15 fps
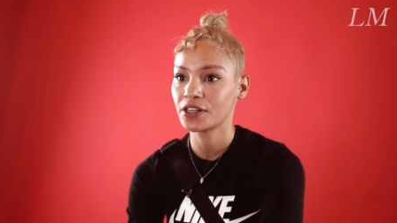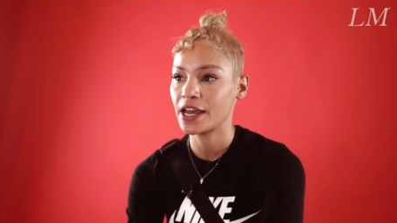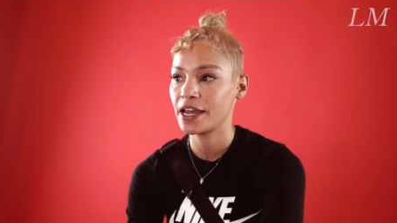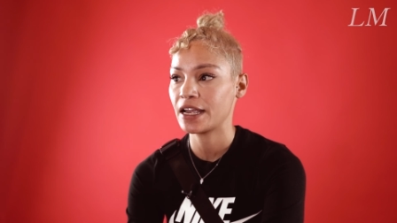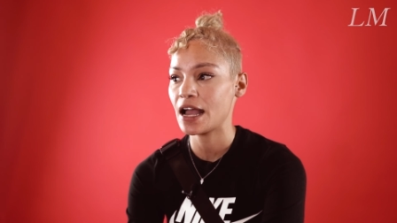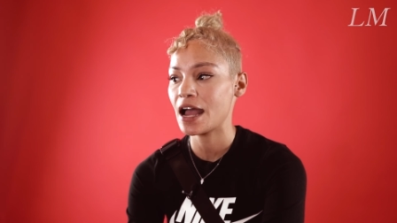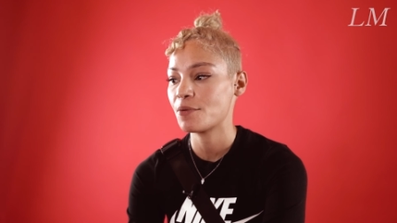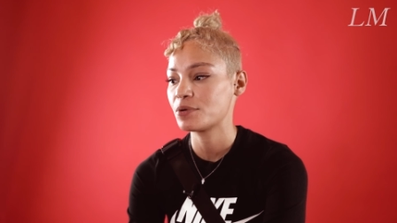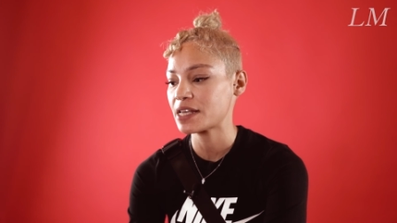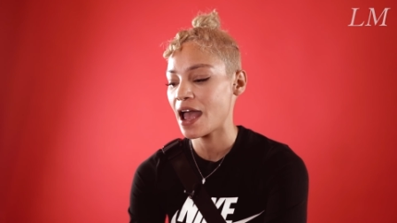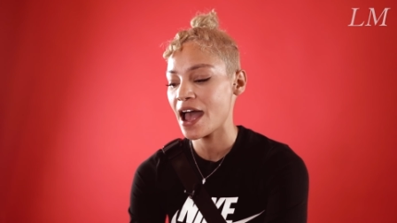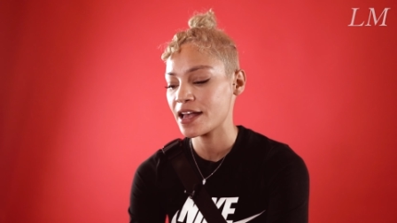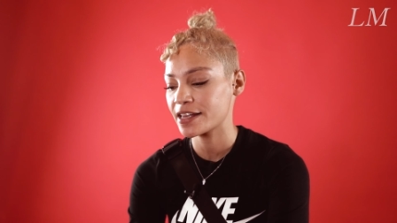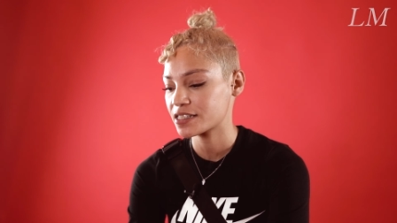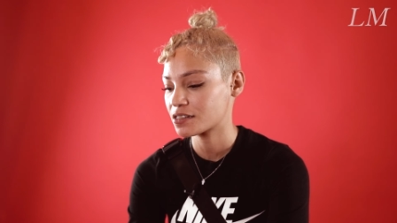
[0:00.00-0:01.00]
Like I was
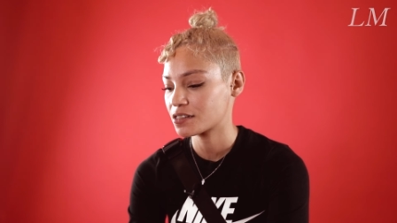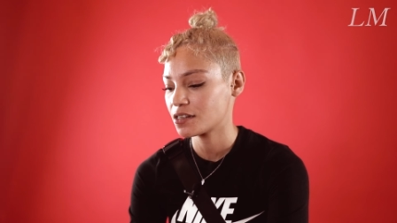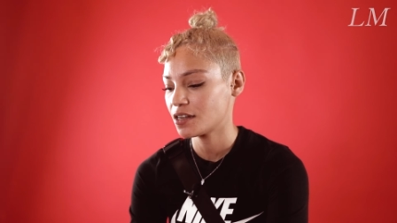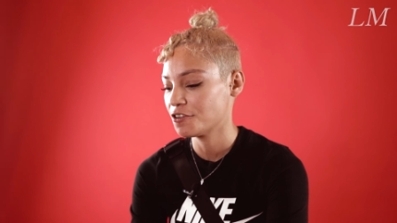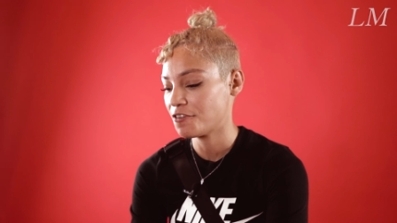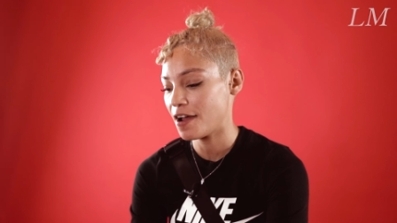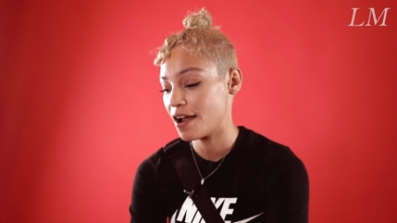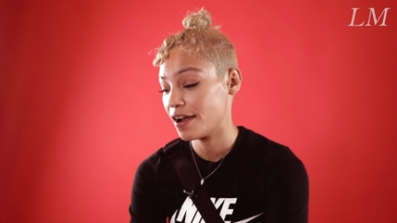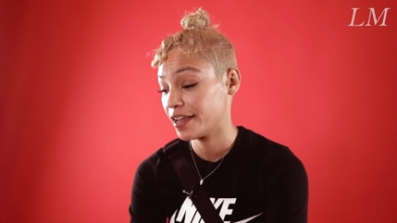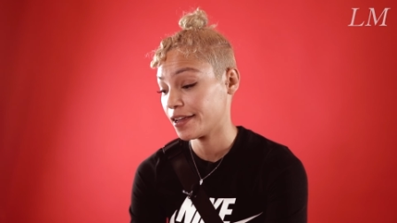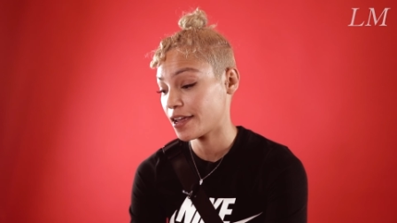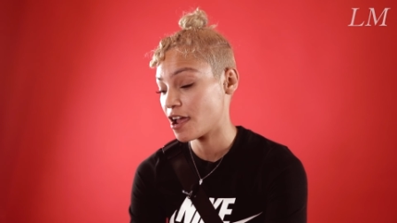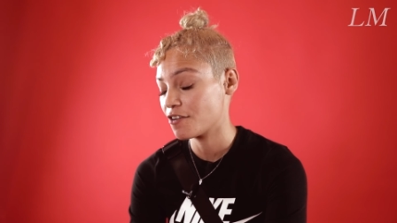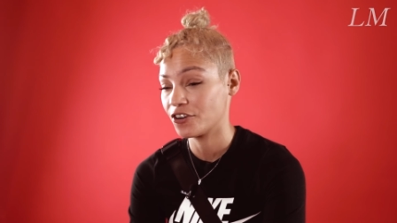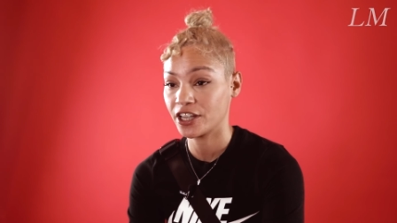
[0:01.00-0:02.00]
asked if I
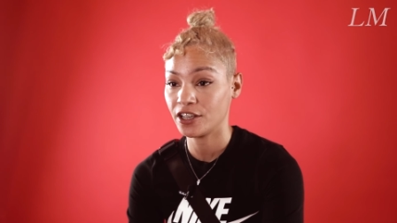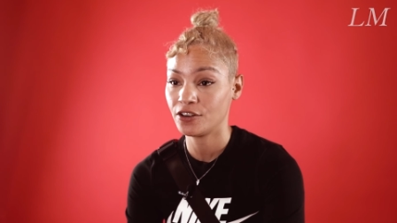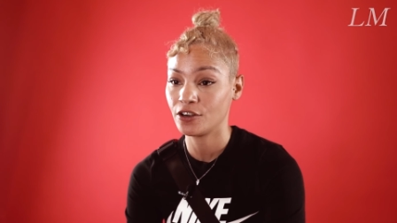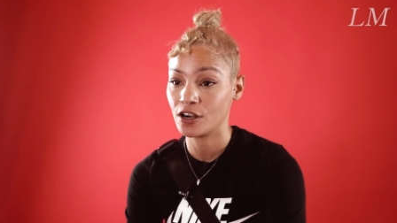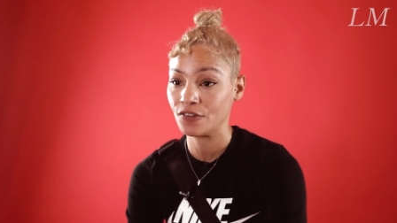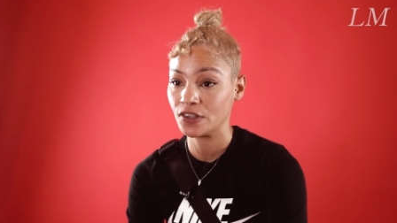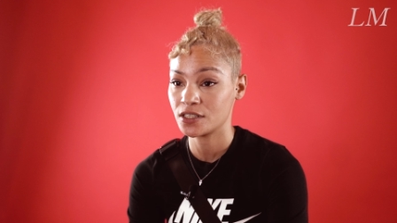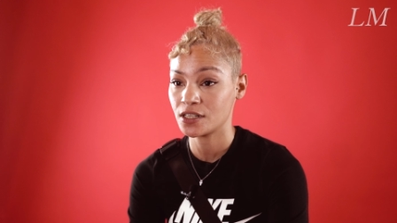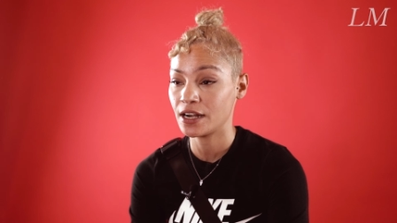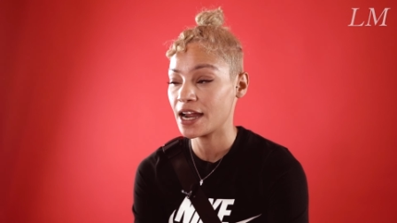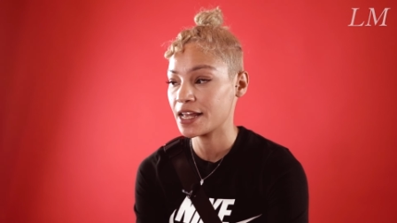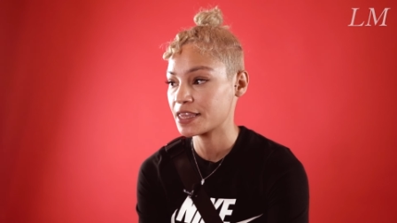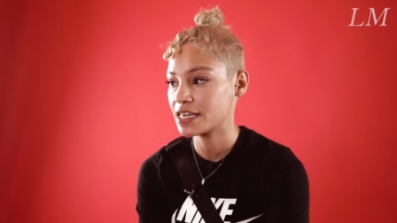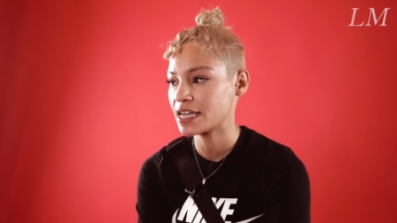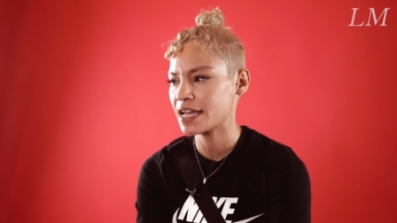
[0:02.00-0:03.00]
ever get nervous and
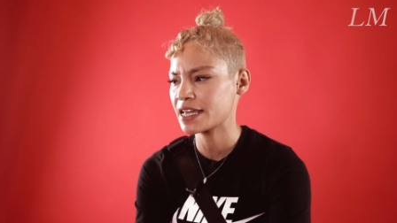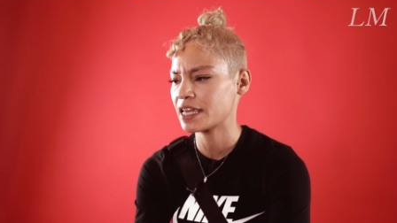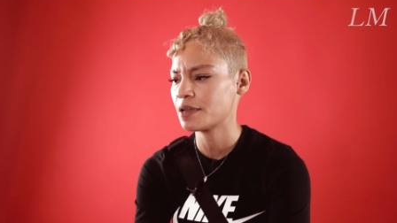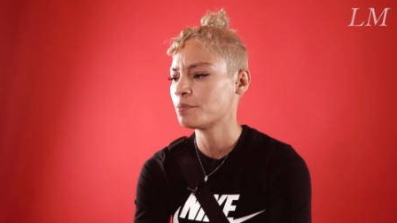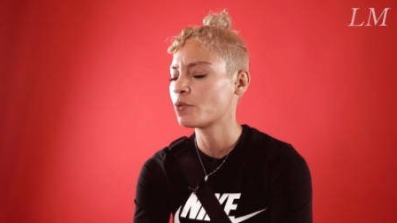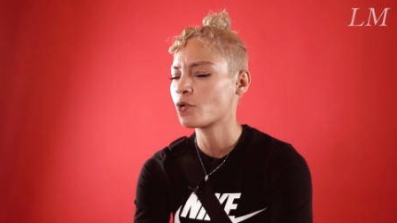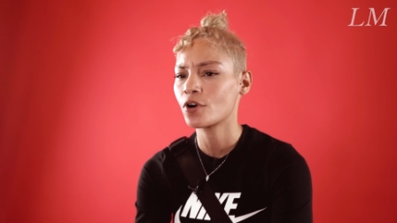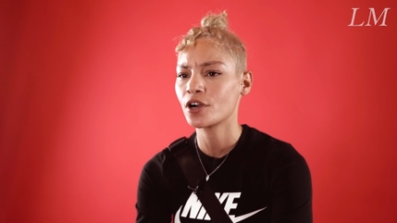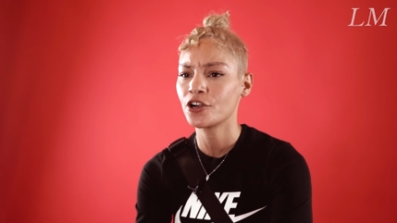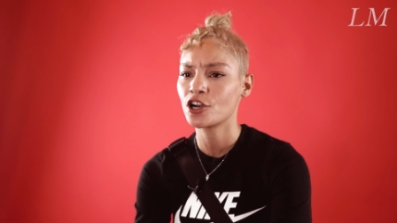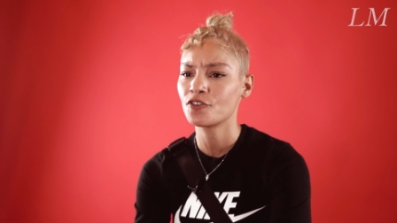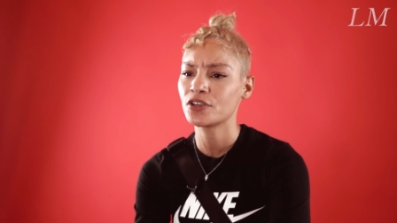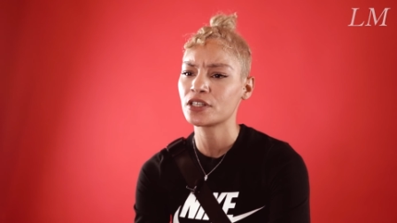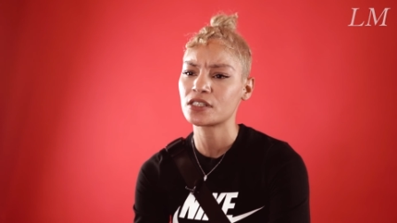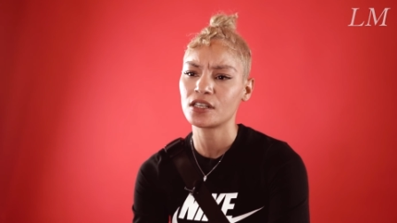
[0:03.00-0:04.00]
I think I get more
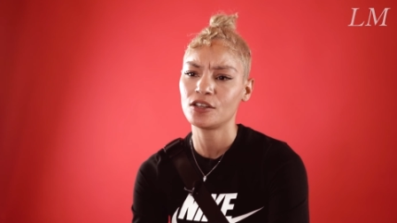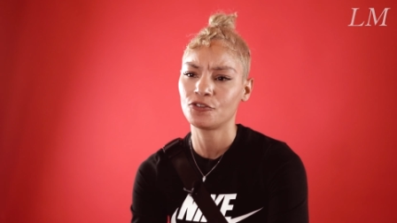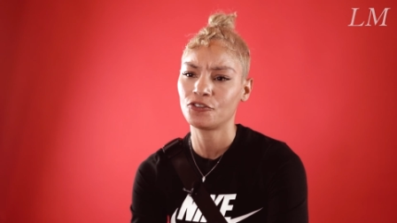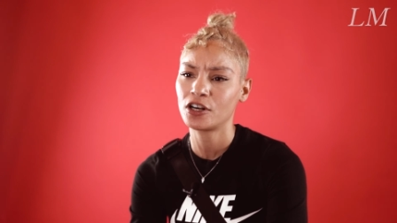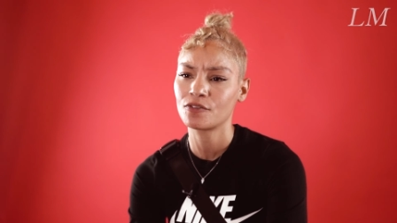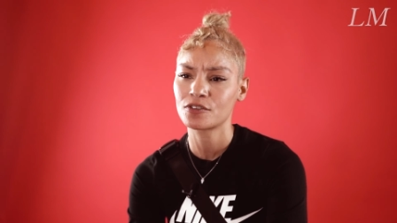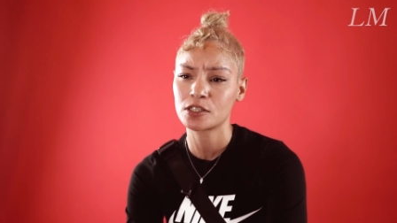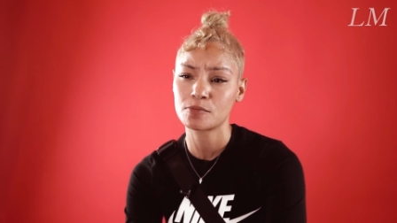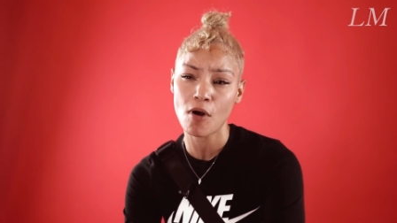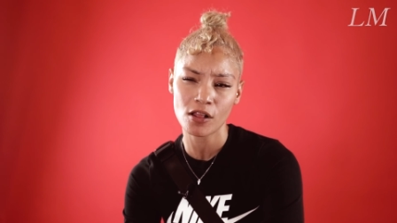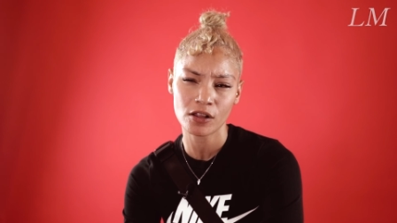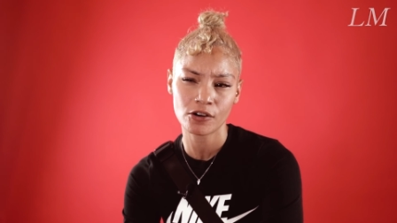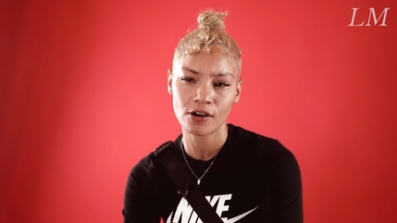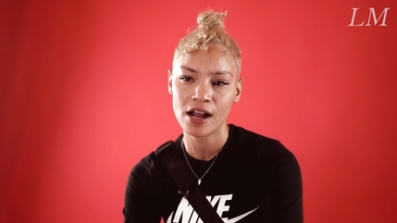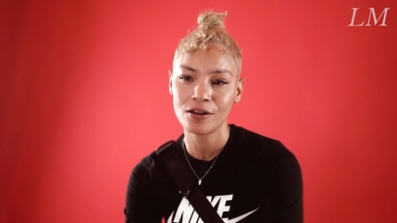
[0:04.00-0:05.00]
nervous in front of
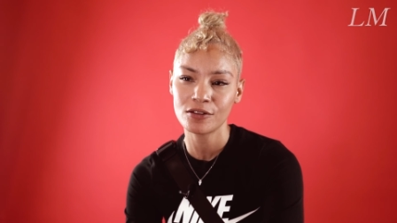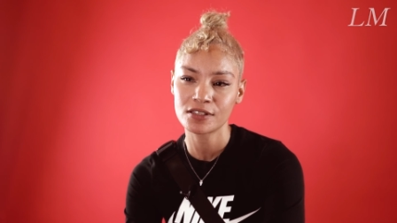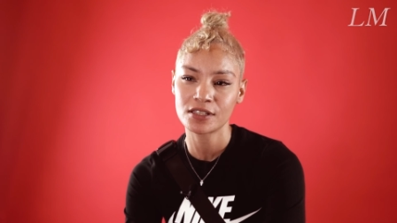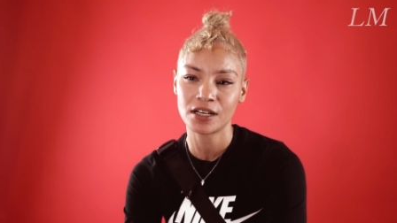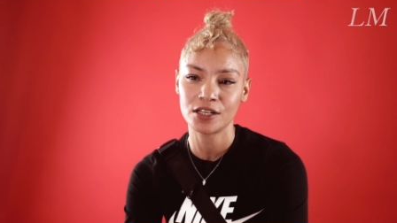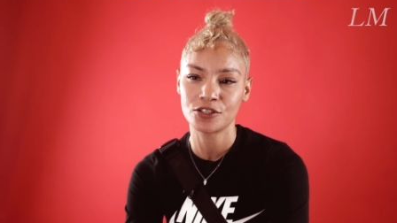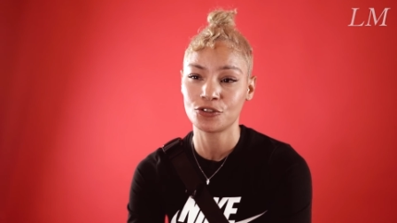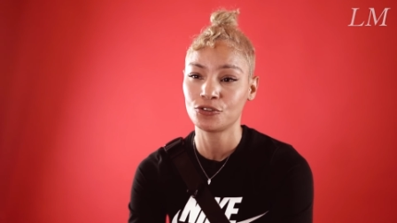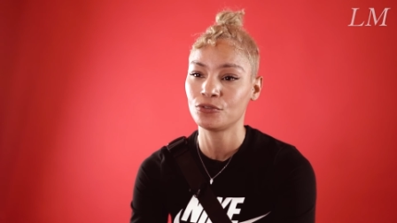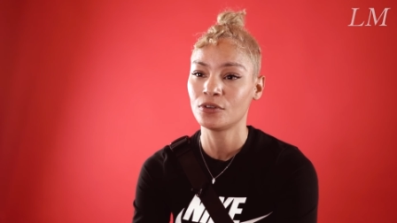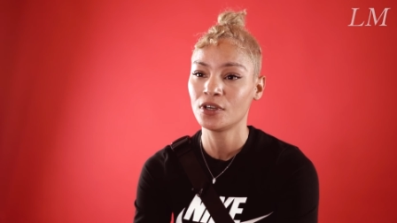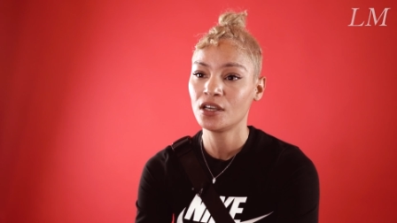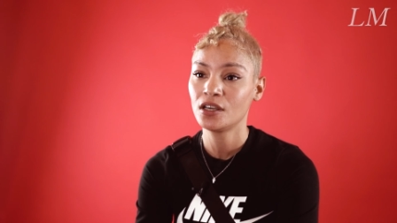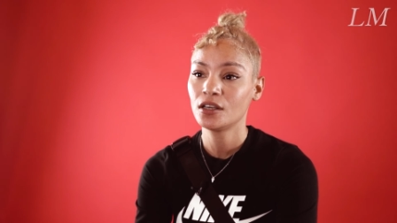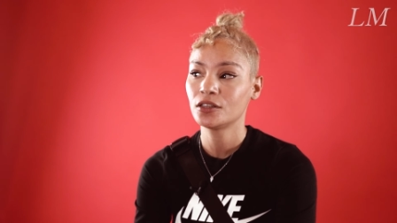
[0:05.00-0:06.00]
smaller crowds than I do
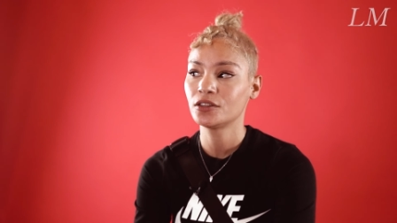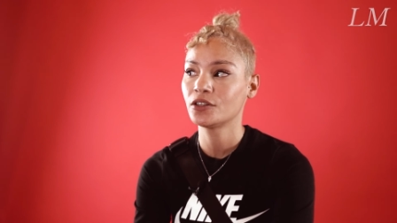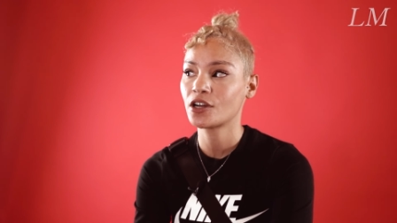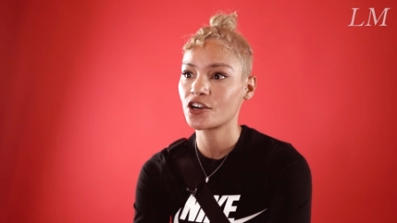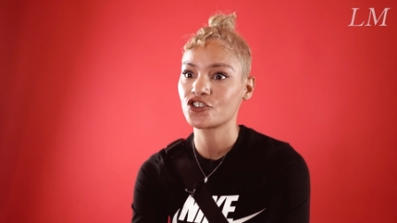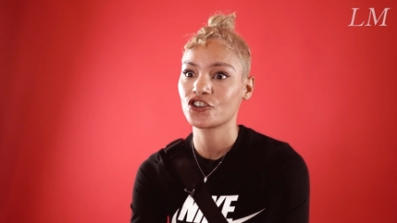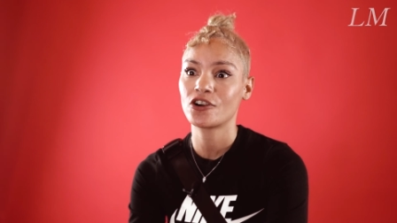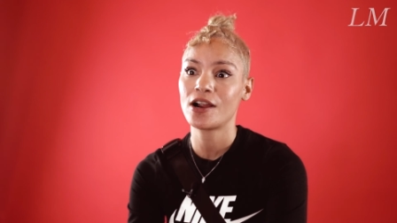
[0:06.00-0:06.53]
larger